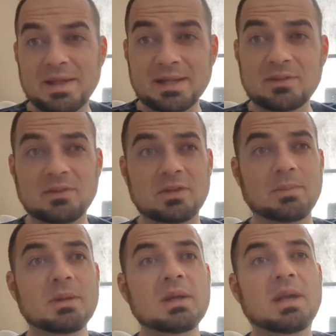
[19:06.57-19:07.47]
to that
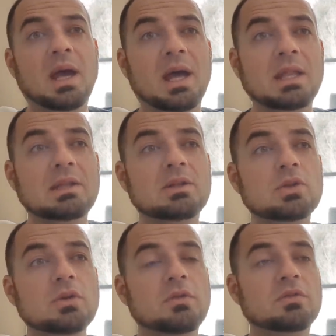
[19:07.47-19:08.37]
system and
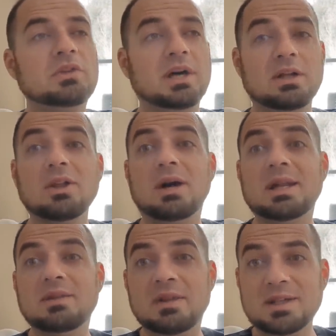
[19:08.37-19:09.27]
you've done a
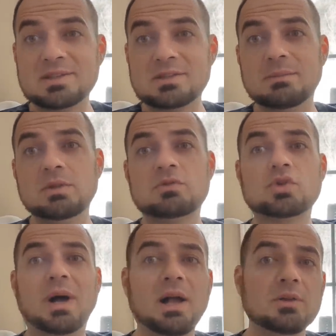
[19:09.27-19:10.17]
lot in that system, you've
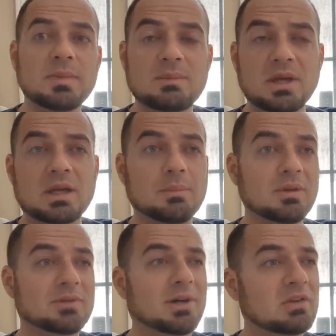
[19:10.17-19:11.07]
trialed maybe a
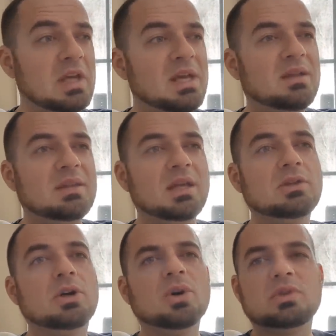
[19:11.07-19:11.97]
couple of dogs,
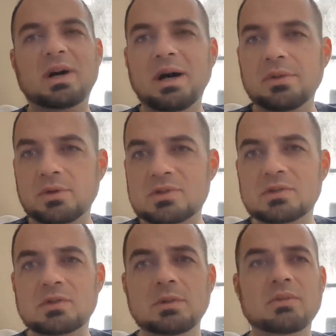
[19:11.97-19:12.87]
then go to other
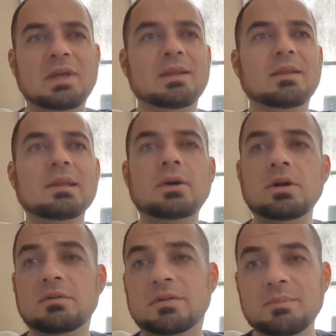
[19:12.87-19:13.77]
systems and
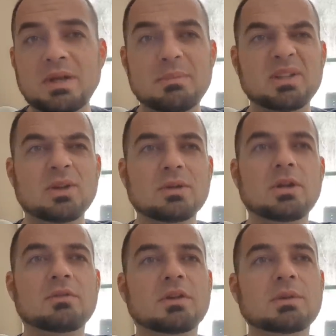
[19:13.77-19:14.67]
learn from them. But don't
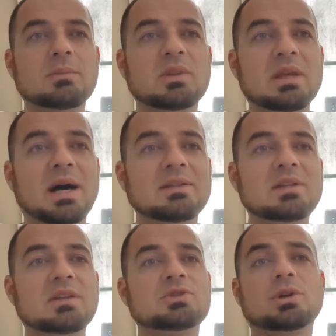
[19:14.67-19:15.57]
learn from them with the
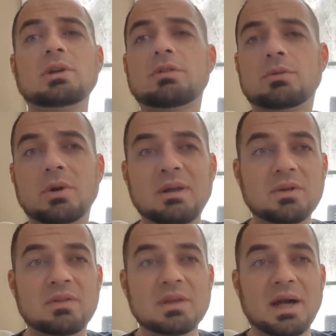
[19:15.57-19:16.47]
idea that you're going to throw
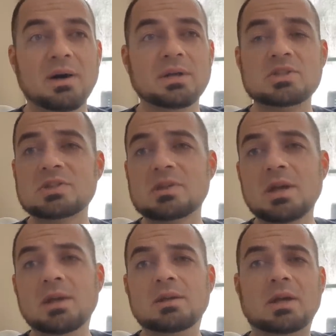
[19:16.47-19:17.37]
everything out and just
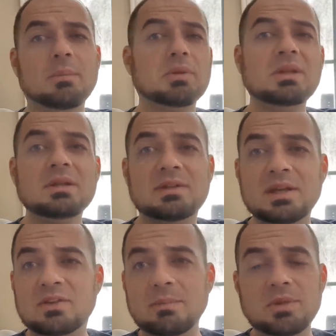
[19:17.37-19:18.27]
completely
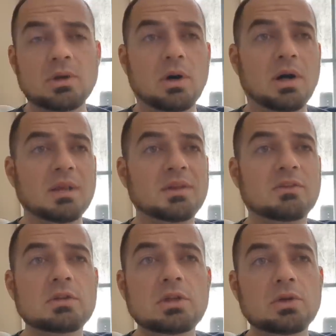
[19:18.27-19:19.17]
take something on
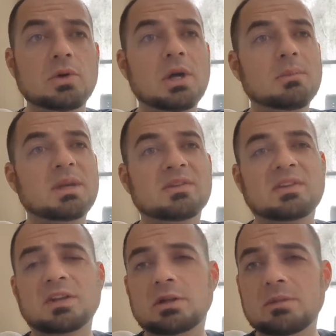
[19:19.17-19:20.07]
that's new because
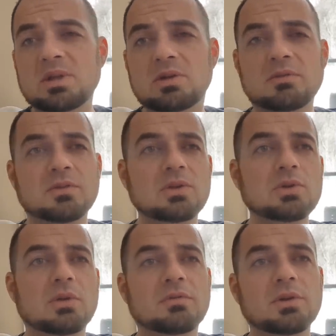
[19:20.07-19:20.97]
that's not going to be good for
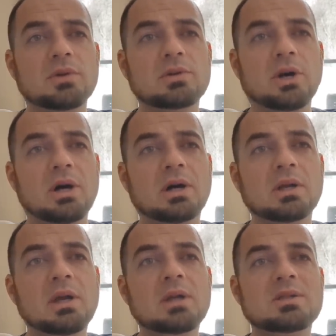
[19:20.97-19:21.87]
you or for your dog.